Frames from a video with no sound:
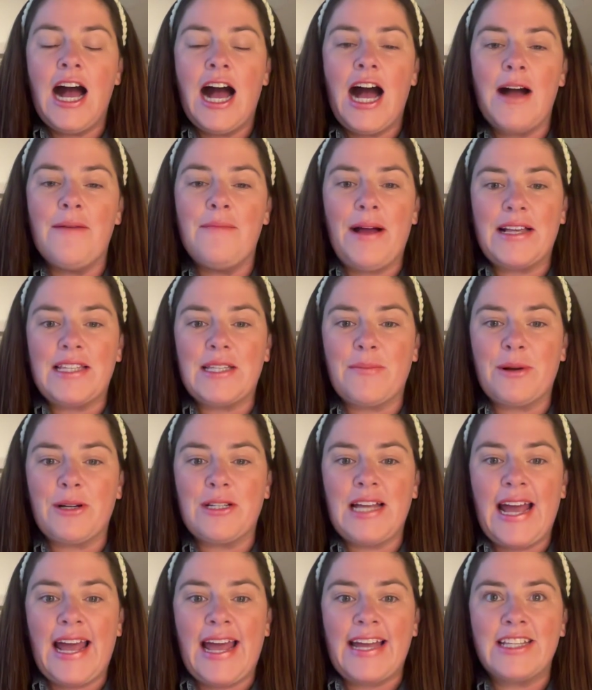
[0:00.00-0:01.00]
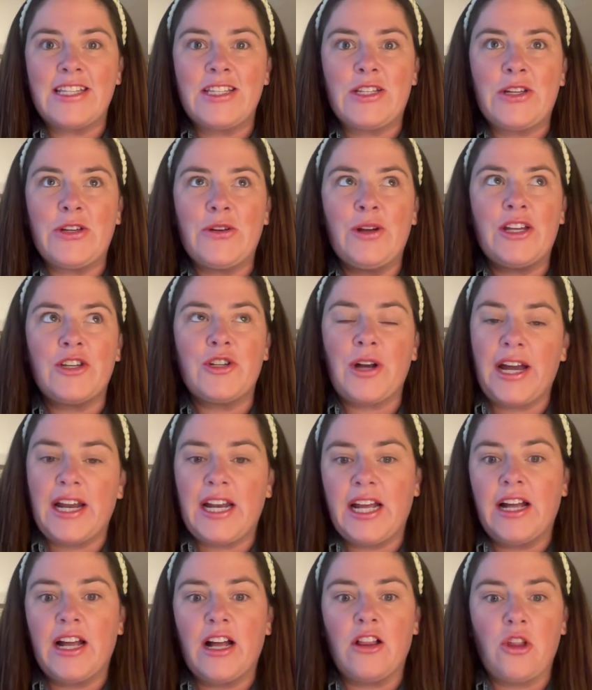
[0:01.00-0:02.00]
as it pertains to it
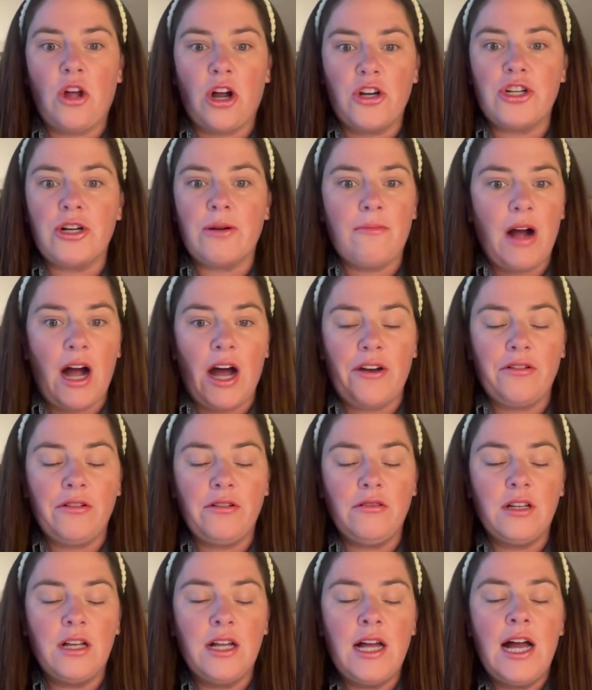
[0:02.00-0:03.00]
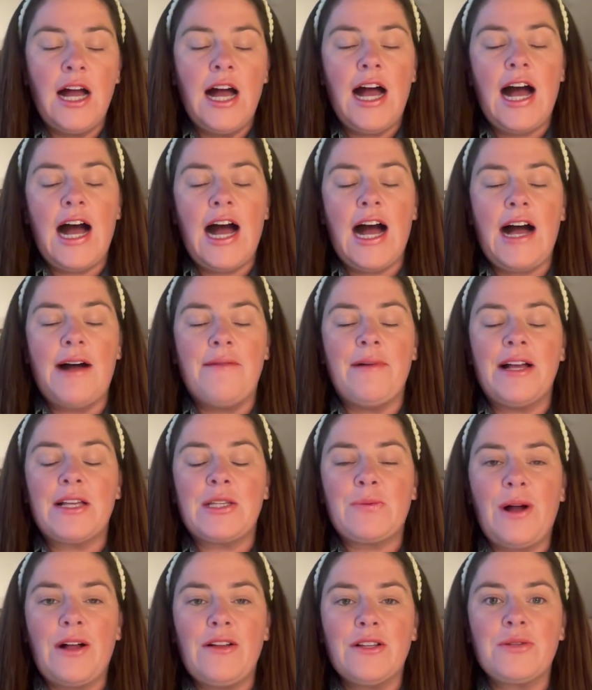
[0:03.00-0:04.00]
training a larger model,
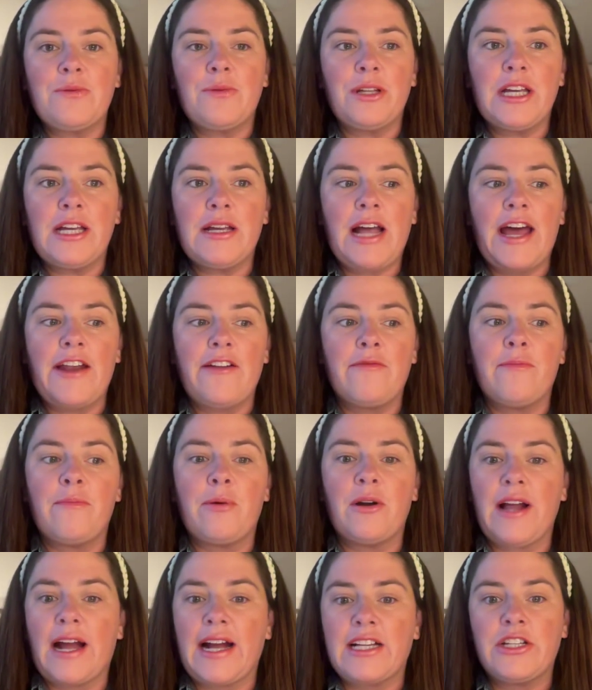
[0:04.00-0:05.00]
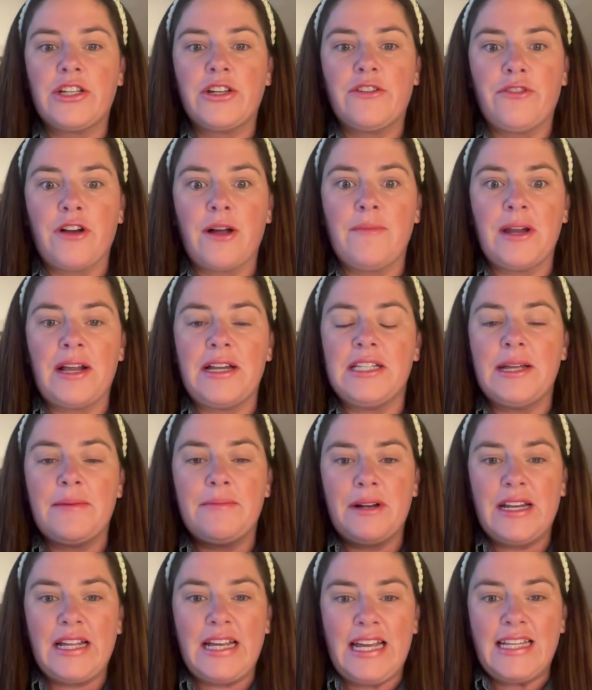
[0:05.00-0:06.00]
as well as really kind of protect you from
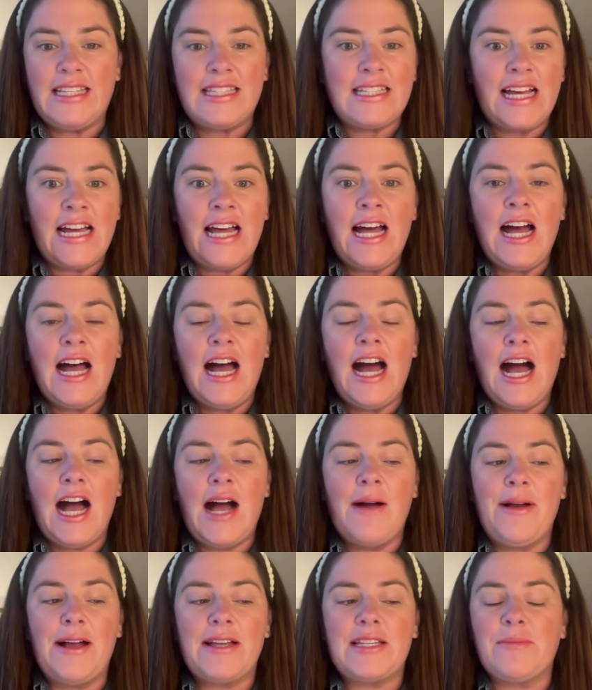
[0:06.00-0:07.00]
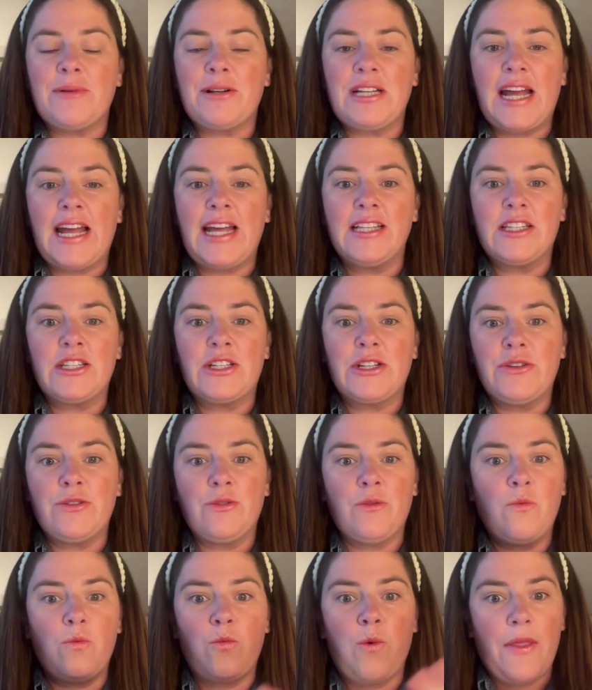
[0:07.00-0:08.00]
indemnities as it pertains to
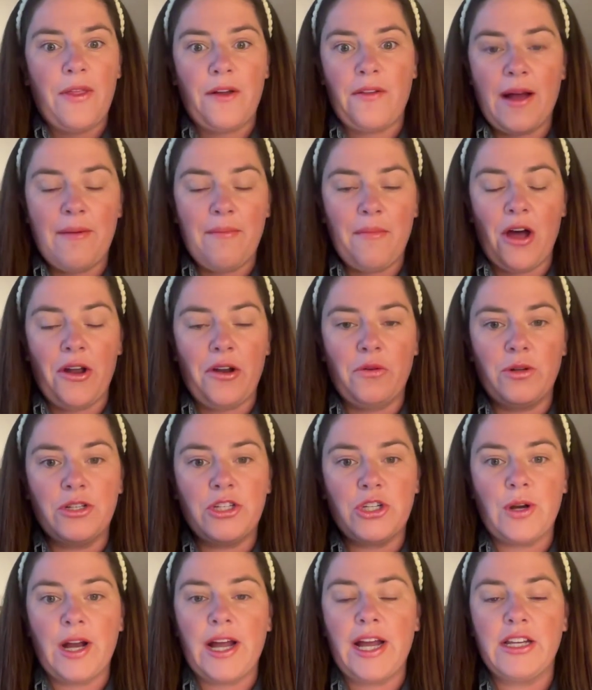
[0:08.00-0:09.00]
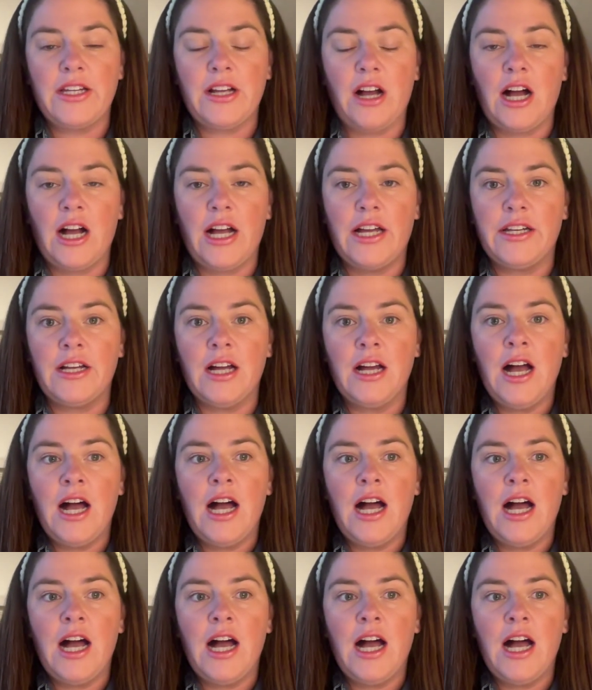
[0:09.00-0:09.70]
whether that model was trained on